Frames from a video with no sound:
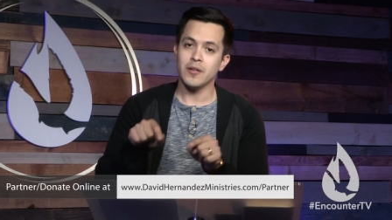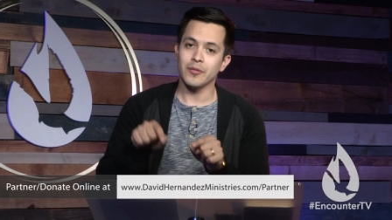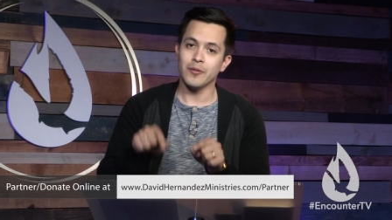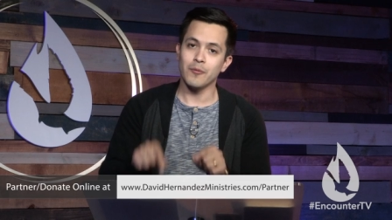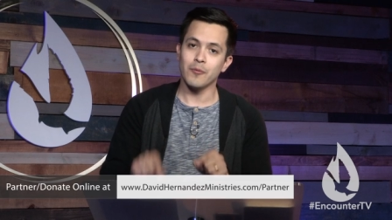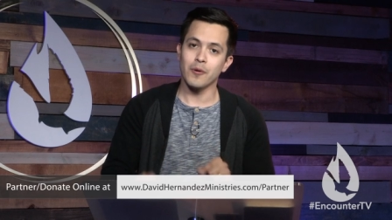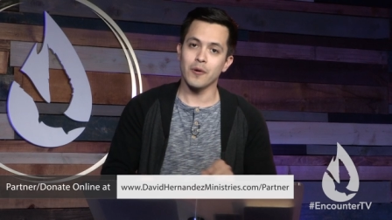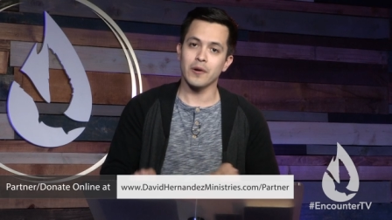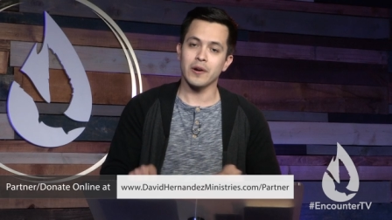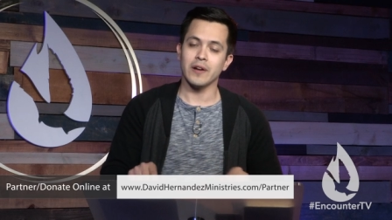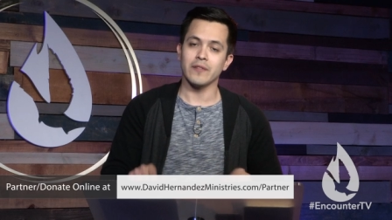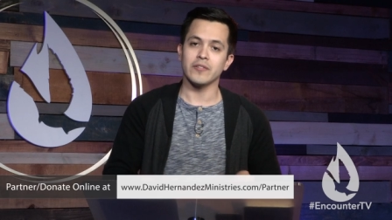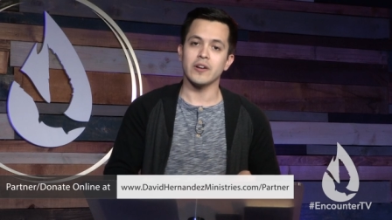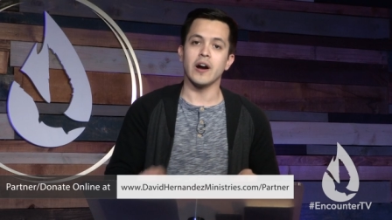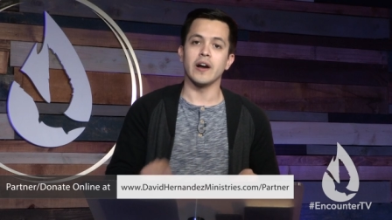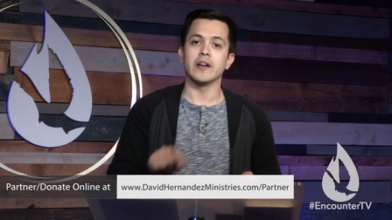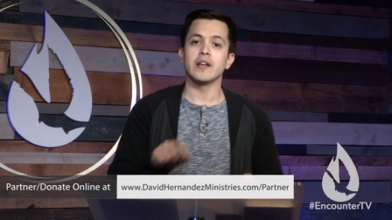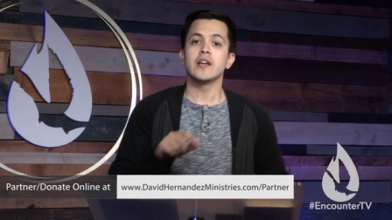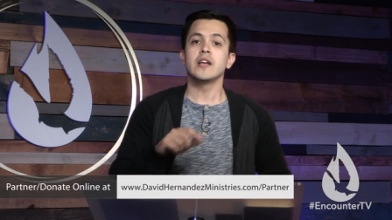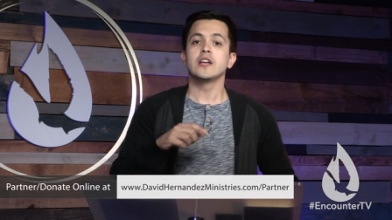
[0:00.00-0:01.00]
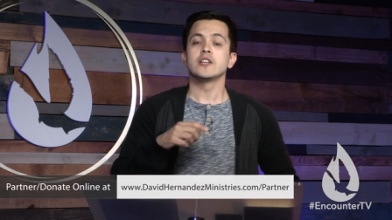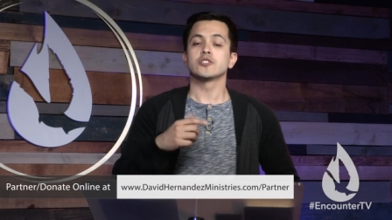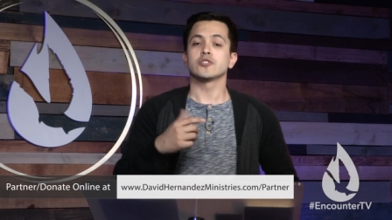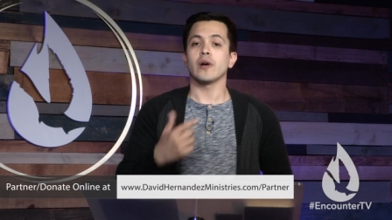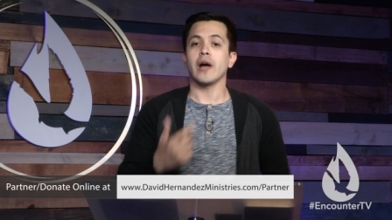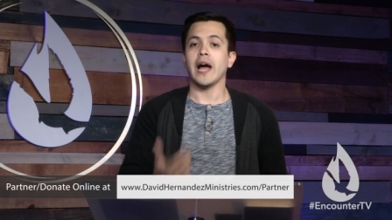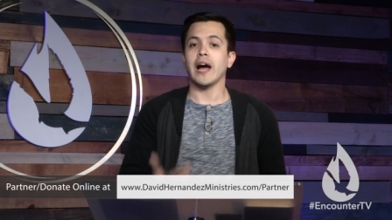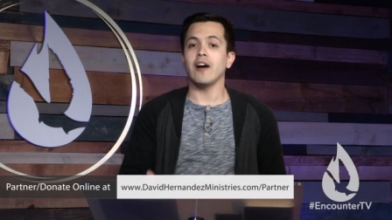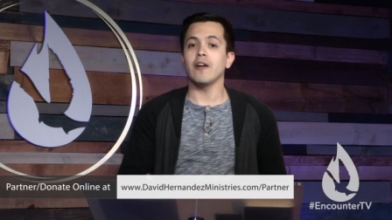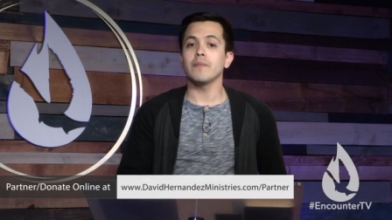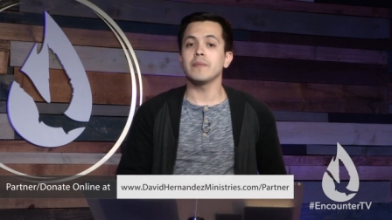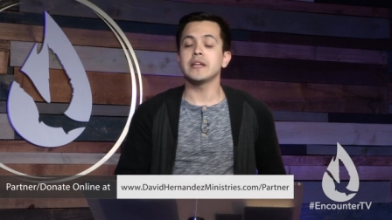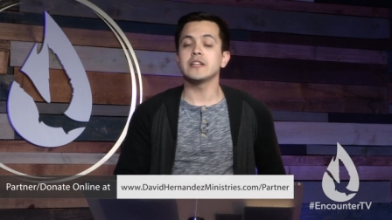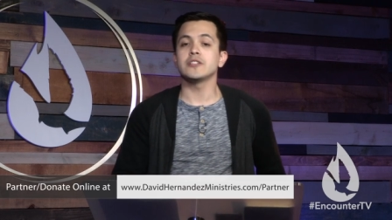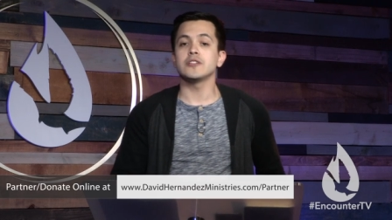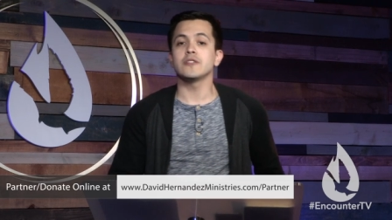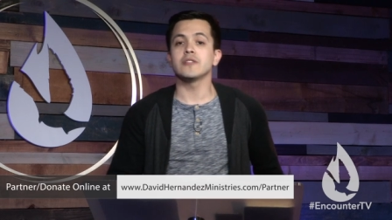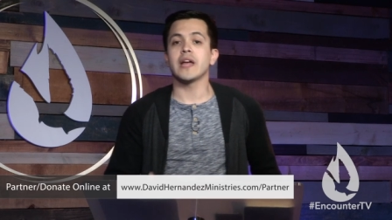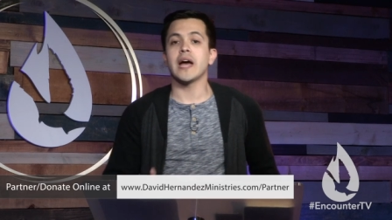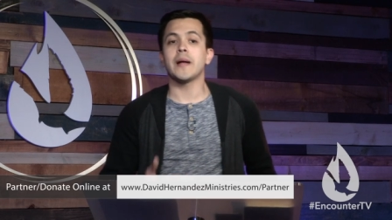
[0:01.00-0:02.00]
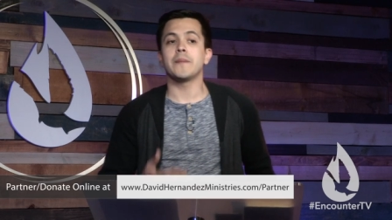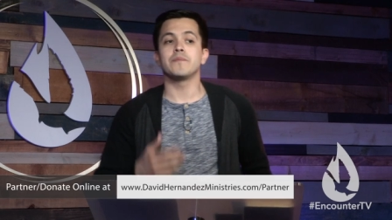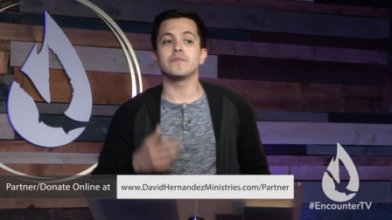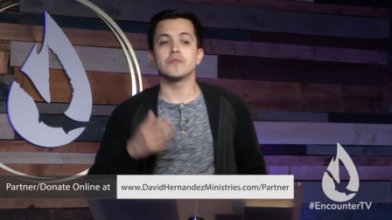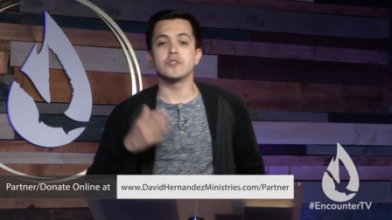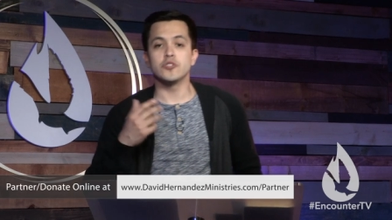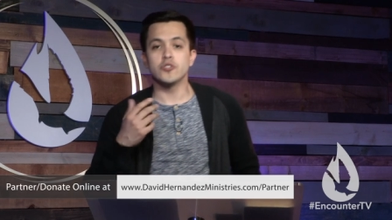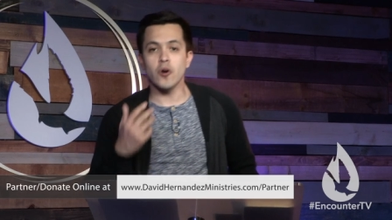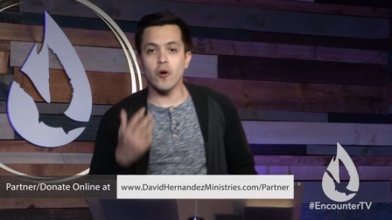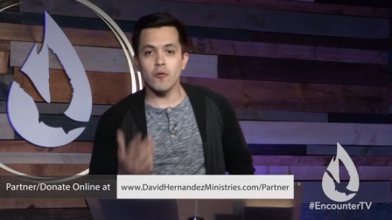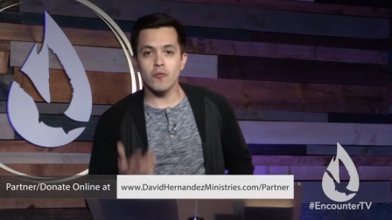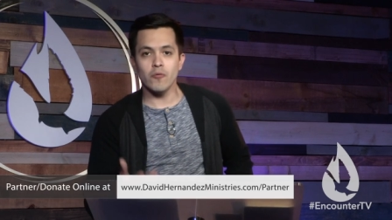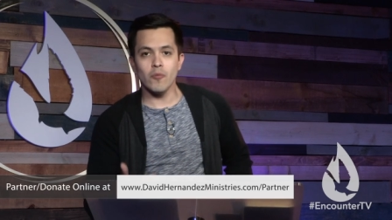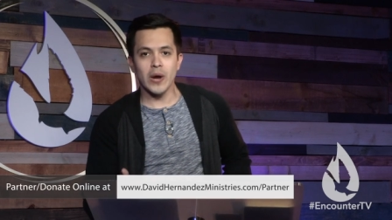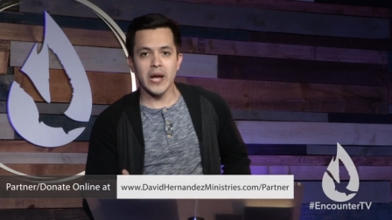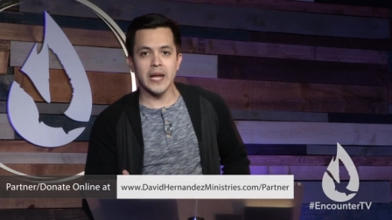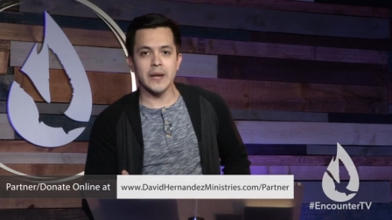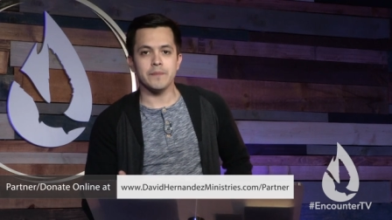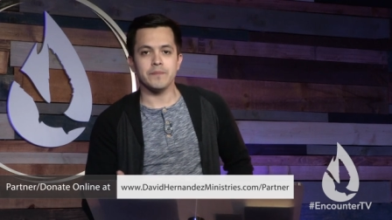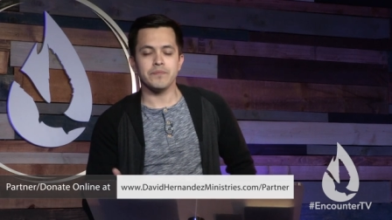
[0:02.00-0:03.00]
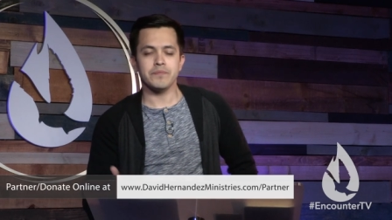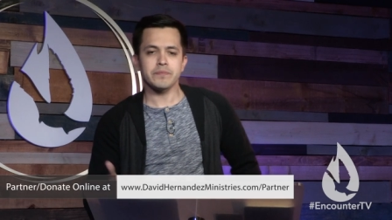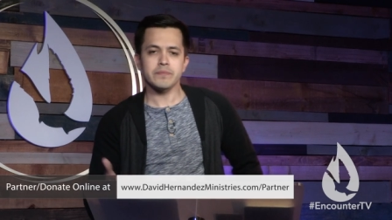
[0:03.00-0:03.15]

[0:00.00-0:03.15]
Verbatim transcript: the Word of God. So help me do that. Don't wait.